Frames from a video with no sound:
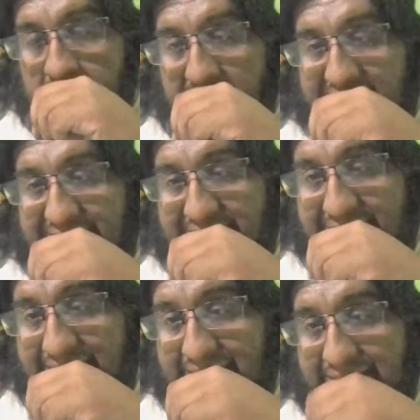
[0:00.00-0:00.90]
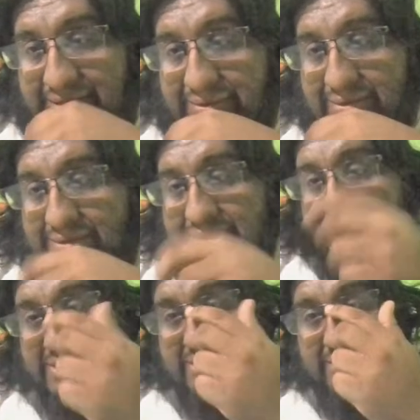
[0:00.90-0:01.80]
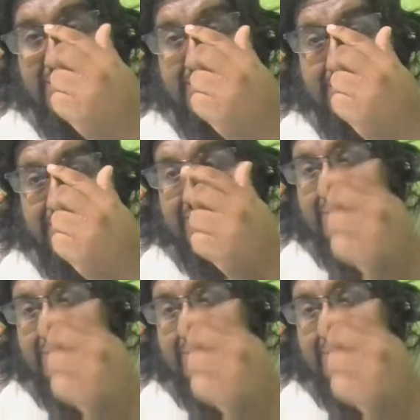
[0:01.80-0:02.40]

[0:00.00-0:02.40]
Bit string, another terminology,